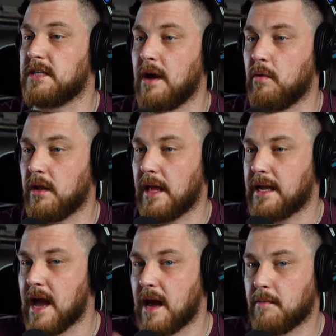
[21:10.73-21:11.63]
Is that what
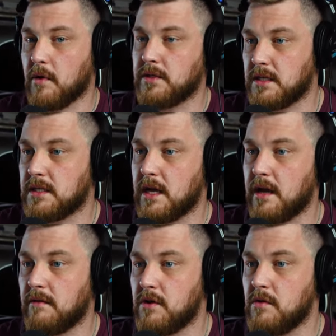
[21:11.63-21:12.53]
like catapulted this
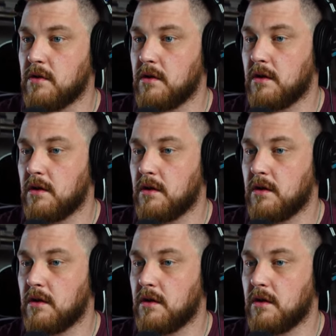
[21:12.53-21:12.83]
side of you?